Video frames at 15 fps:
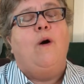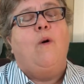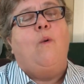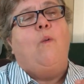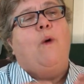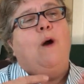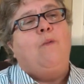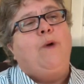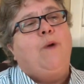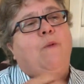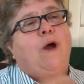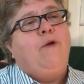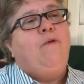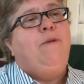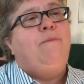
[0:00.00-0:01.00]
what we
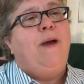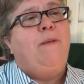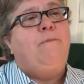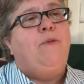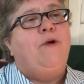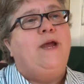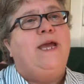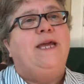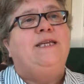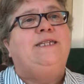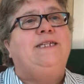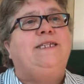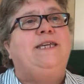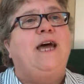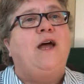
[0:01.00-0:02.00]
want to remember is
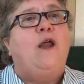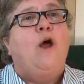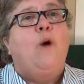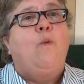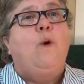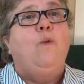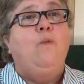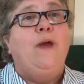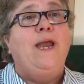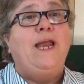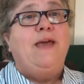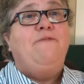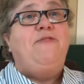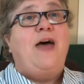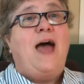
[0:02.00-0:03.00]
that when we
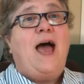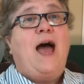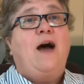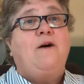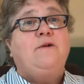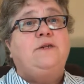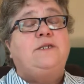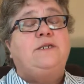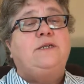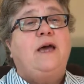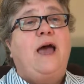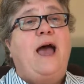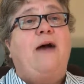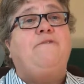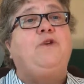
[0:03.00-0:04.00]
leave the house,
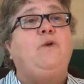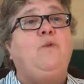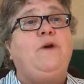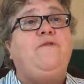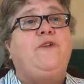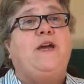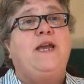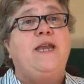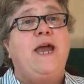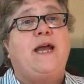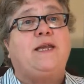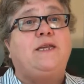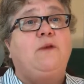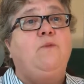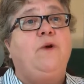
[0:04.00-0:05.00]
after we've
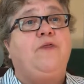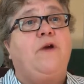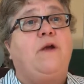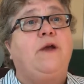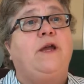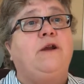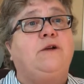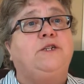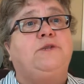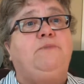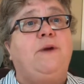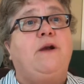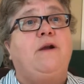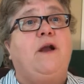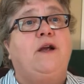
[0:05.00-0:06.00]
connected with our inner
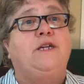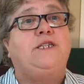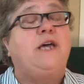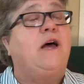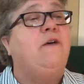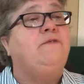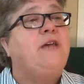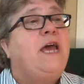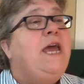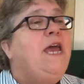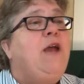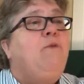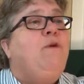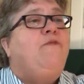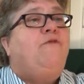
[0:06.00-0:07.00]
spirit ourselves,
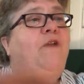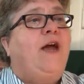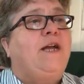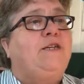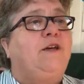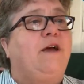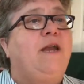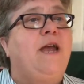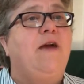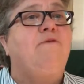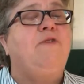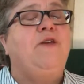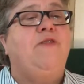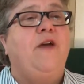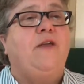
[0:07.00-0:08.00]
it reflects on
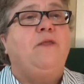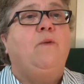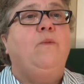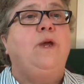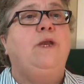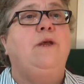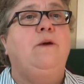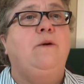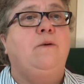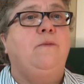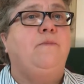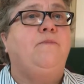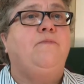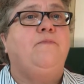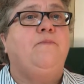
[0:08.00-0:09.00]
everything that we do.
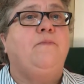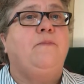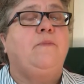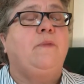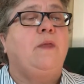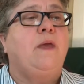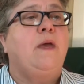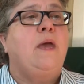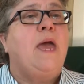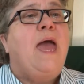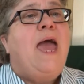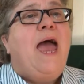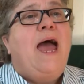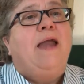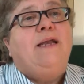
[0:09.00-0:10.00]

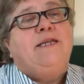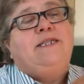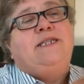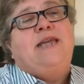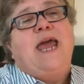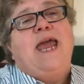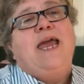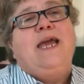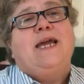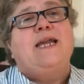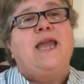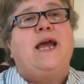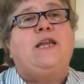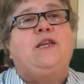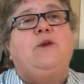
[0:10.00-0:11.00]
And staying
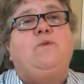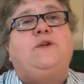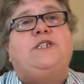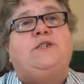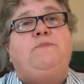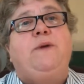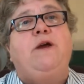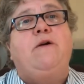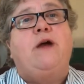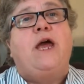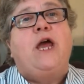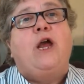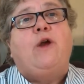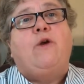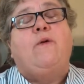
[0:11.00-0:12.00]
connected with spirit
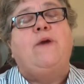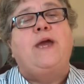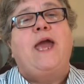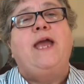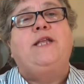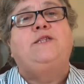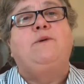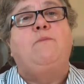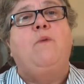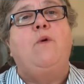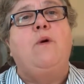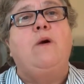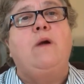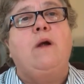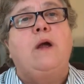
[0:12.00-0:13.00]
creates a
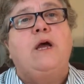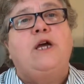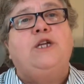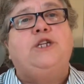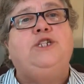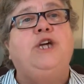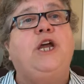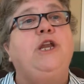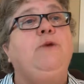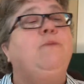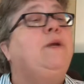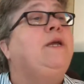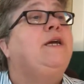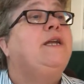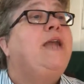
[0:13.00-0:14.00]
more
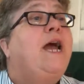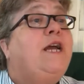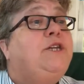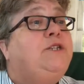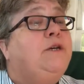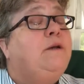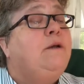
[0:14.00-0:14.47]
genuine connection